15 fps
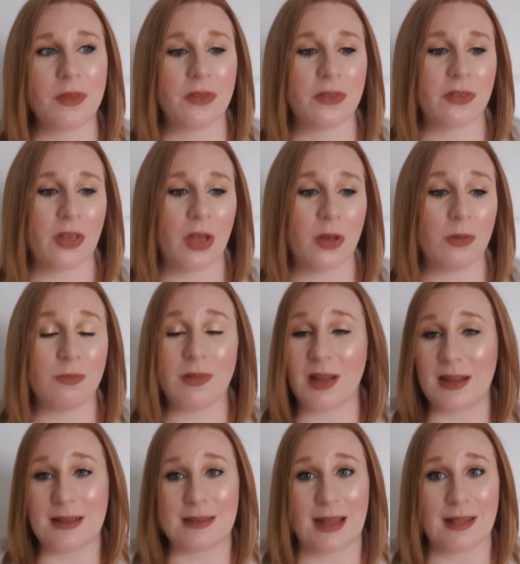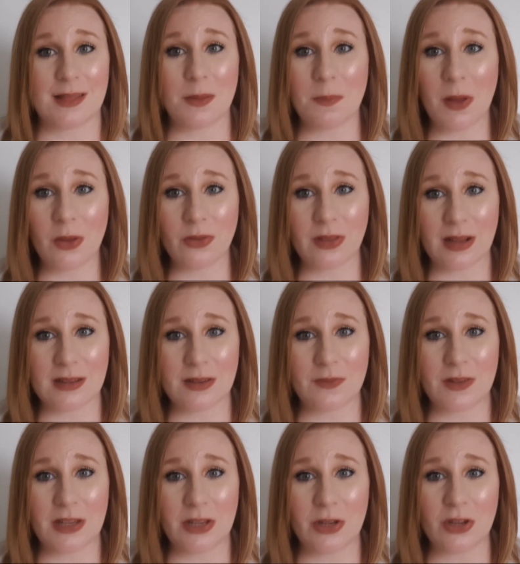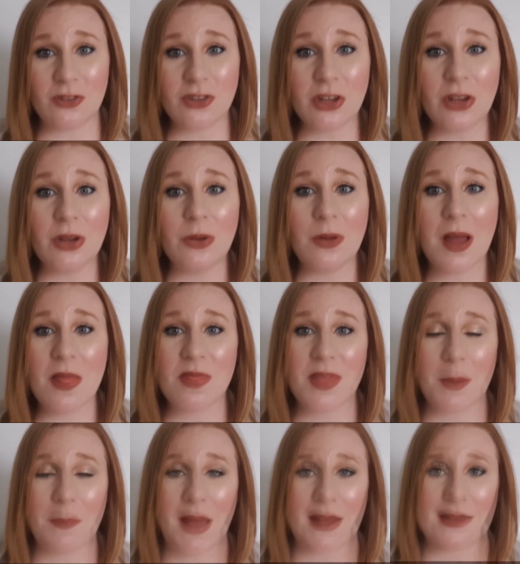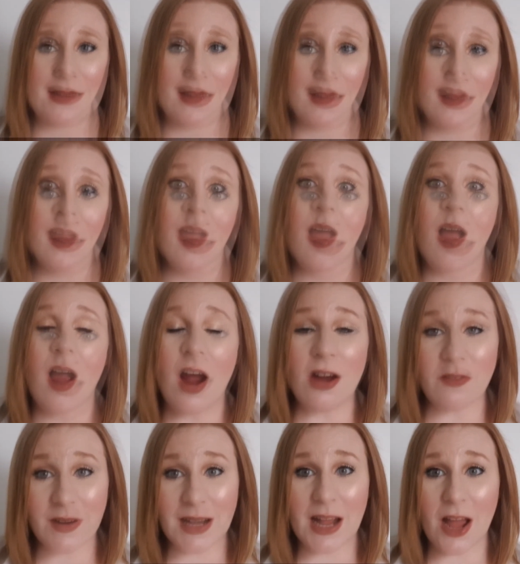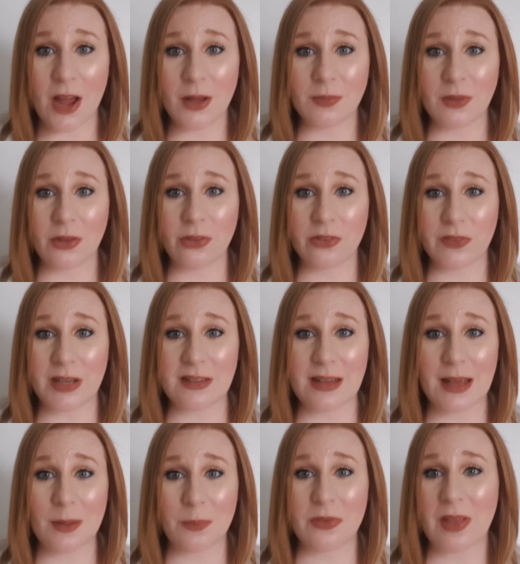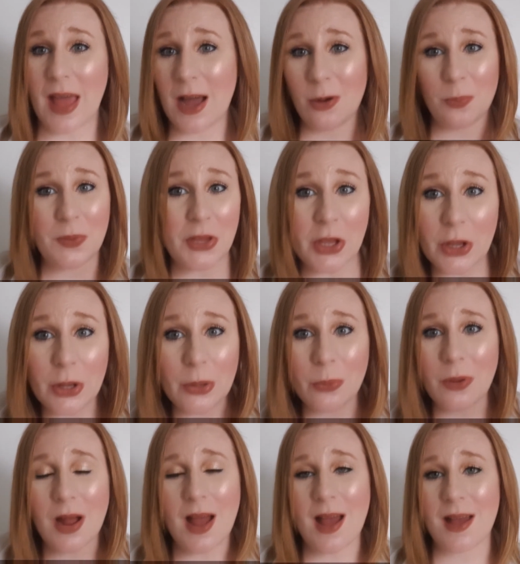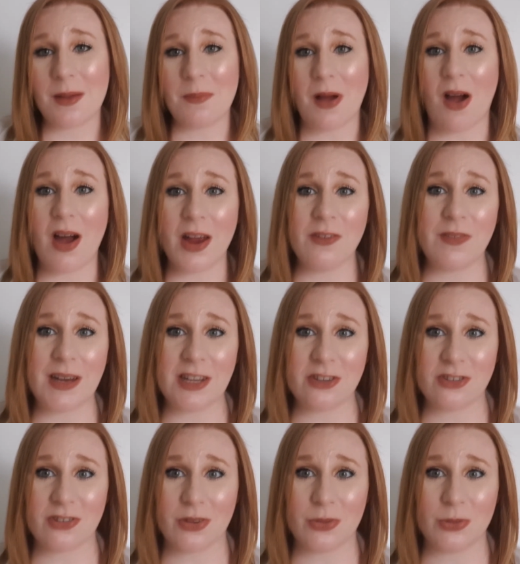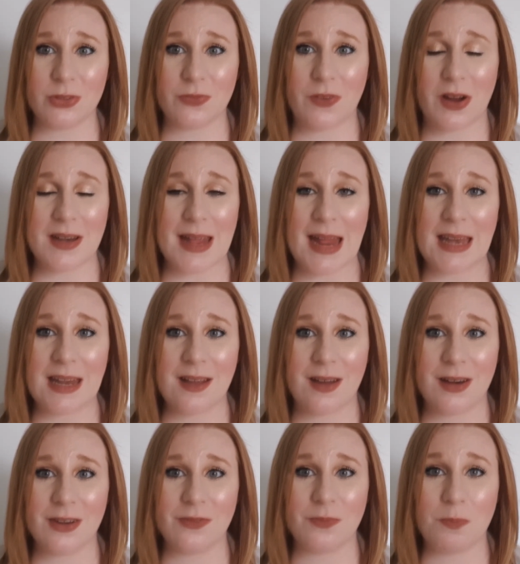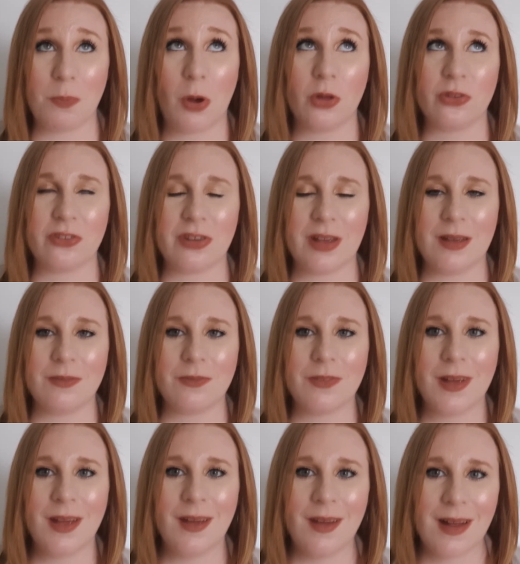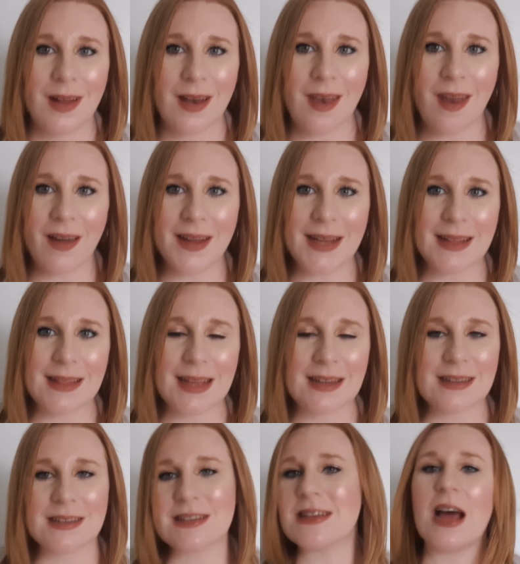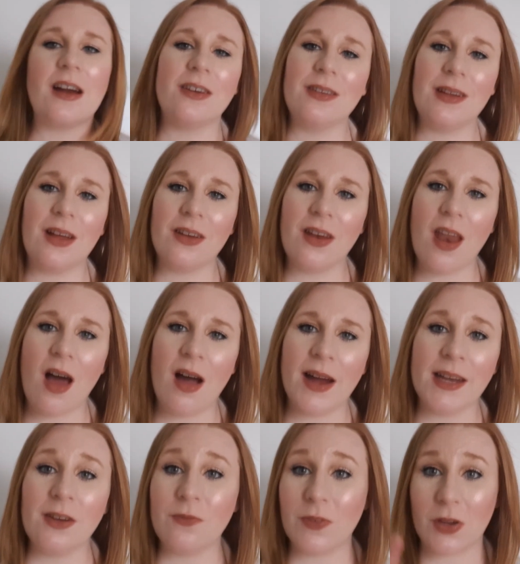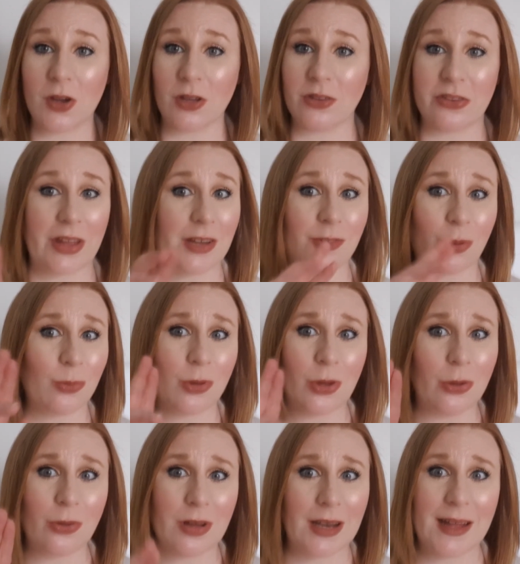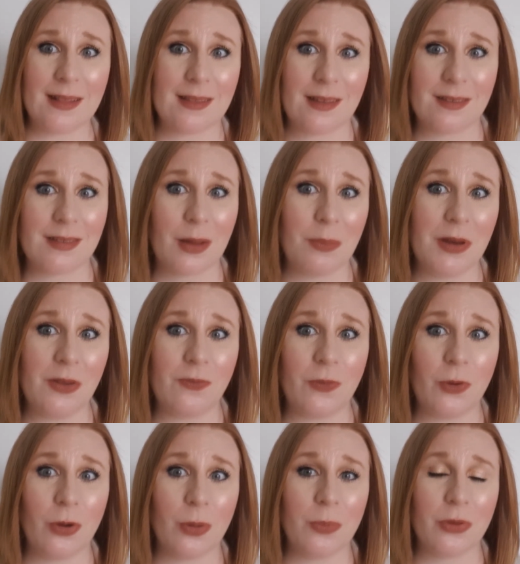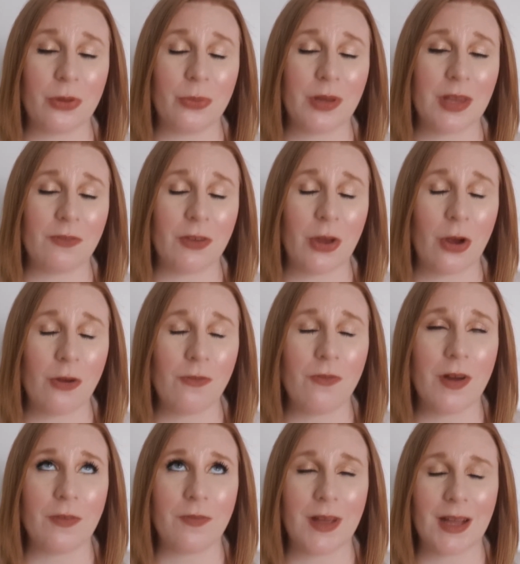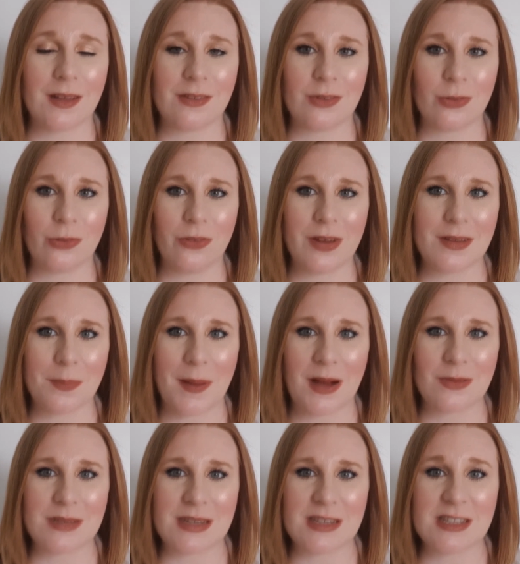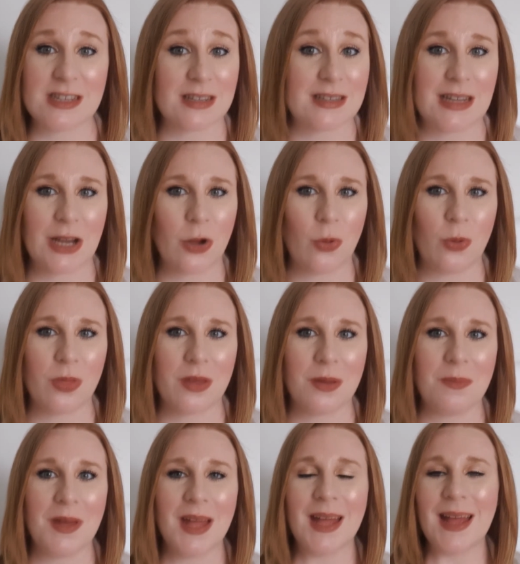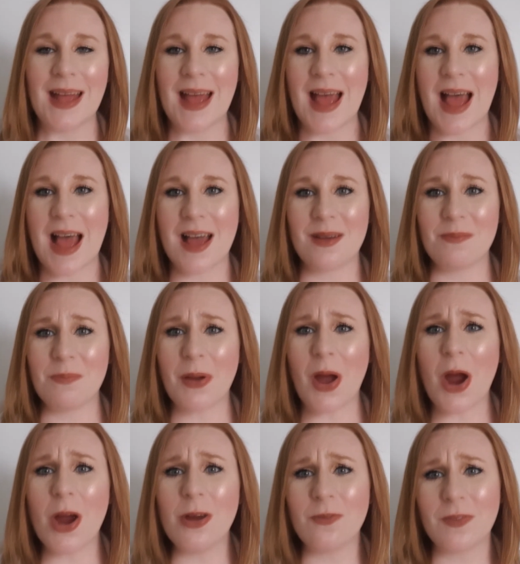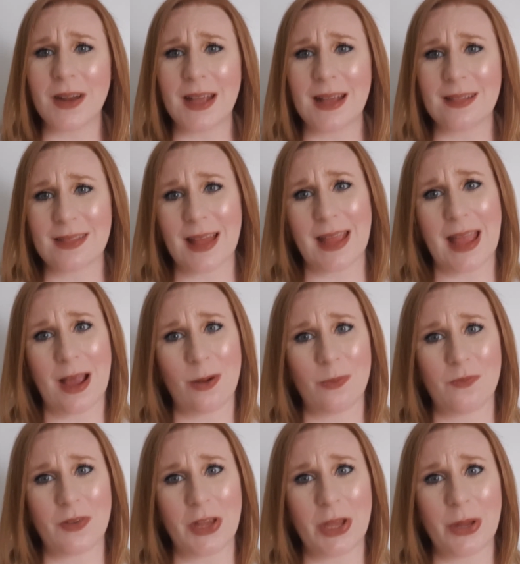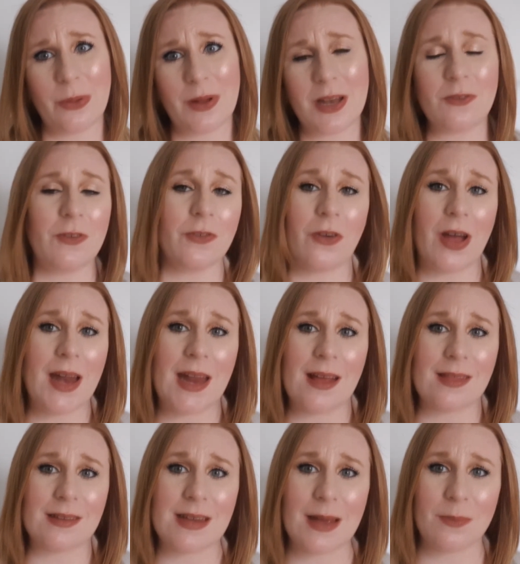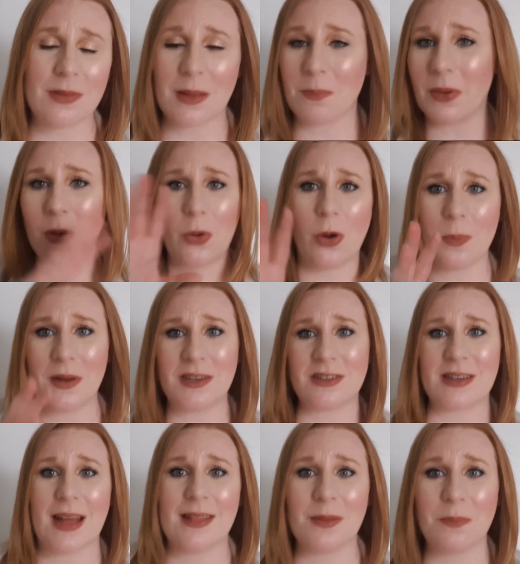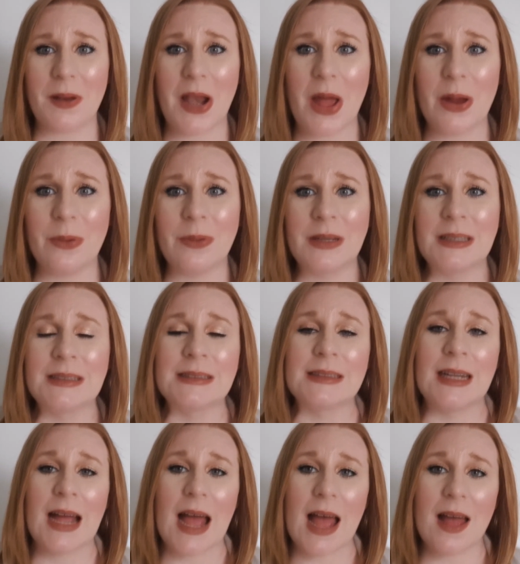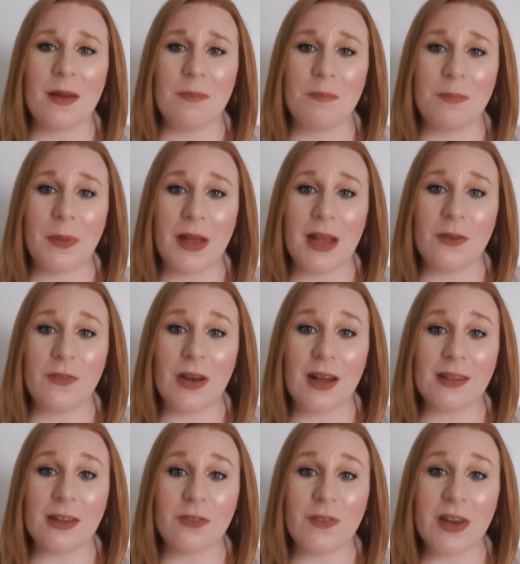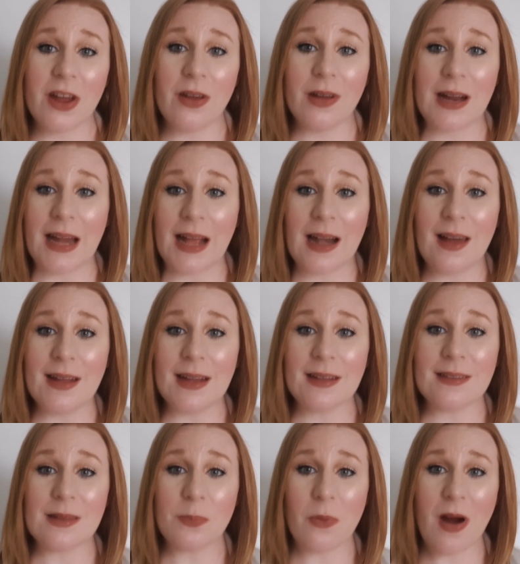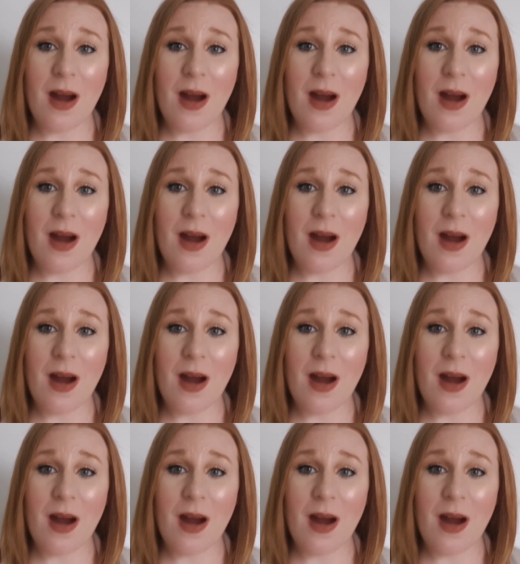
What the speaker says: So like I said, the most activity you can do, the better. I really hope those 3 tips help you. I really struggled to find any kind of positive light at the end of the tunnel online. For God's sake, don't Google it. There's so many forums who will give you horrific stories about it. Just ignore them. But hopefully they help for you. And if you've got any other tips, then by all means share them below. But if you like this video, click like and